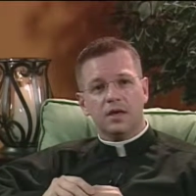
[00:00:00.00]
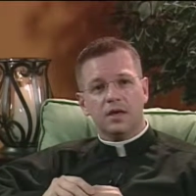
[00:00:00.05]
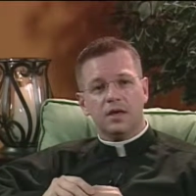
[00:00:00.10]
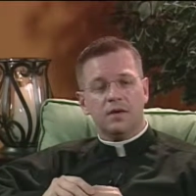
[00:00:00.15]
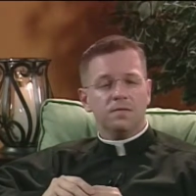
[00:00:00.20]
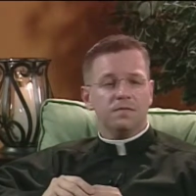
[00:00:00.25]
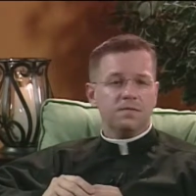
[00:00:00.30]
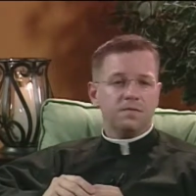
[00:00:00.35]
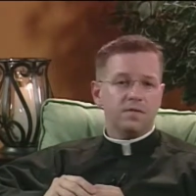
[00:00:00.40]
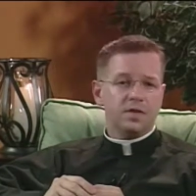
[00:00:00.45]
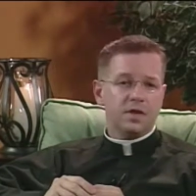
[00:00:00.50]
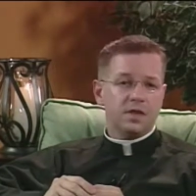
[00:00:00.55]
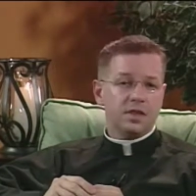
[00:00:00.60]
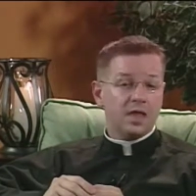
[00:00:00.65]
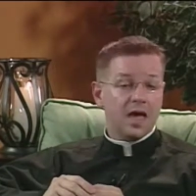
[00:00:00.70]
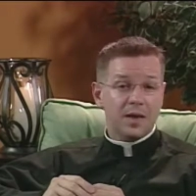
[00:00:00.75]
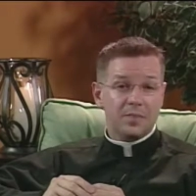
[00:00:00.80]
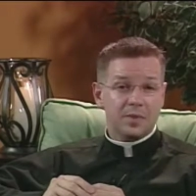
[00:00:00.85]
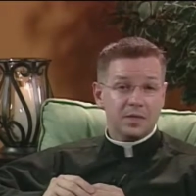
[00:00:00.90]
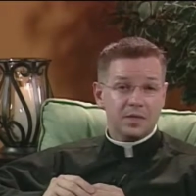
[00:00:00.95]
If in
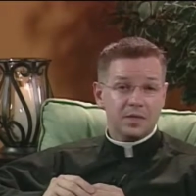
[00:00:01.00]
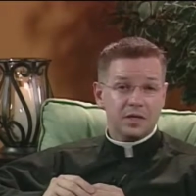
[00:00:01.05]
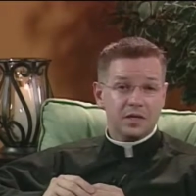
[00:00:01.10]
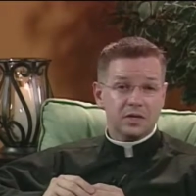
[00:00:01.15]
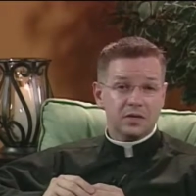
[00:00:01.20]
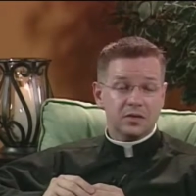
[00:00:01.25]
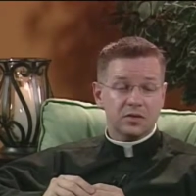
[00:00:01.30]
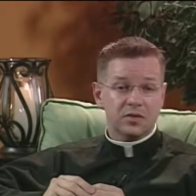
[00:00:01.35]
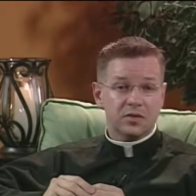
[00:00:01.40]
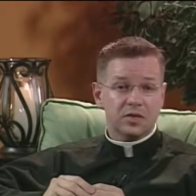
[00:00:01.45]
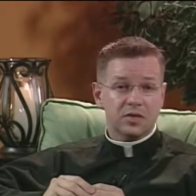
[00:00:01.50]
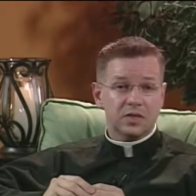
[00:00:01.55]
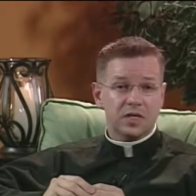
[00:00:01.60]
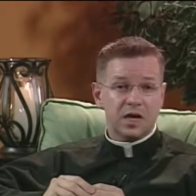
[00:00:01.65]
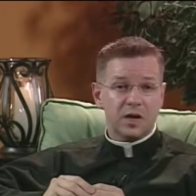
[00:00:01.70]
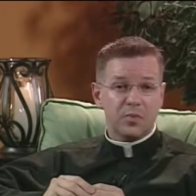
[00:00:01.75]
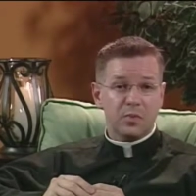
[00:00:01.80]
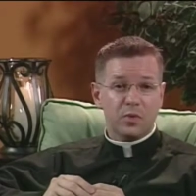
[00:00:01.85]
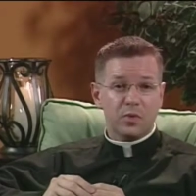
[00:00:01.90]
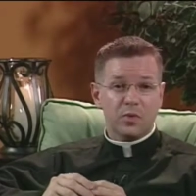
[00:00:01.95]
that particular
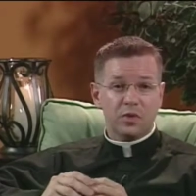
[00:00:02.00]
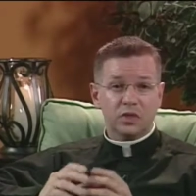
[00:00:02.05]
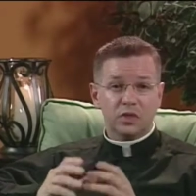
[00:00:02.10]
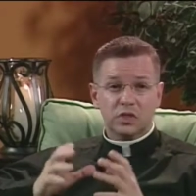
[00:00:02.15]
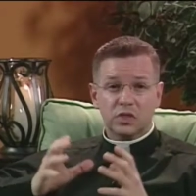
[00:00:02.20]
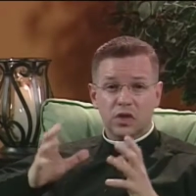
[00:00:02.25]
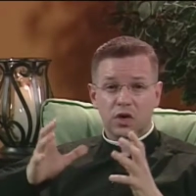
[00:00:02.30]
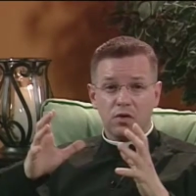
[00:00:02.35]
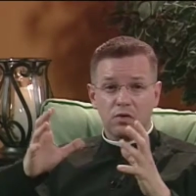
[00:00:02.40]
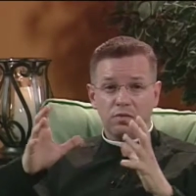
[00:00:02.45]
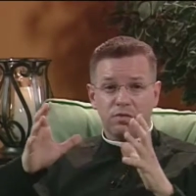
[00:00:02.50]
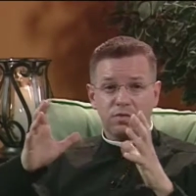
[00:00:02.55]
example we're so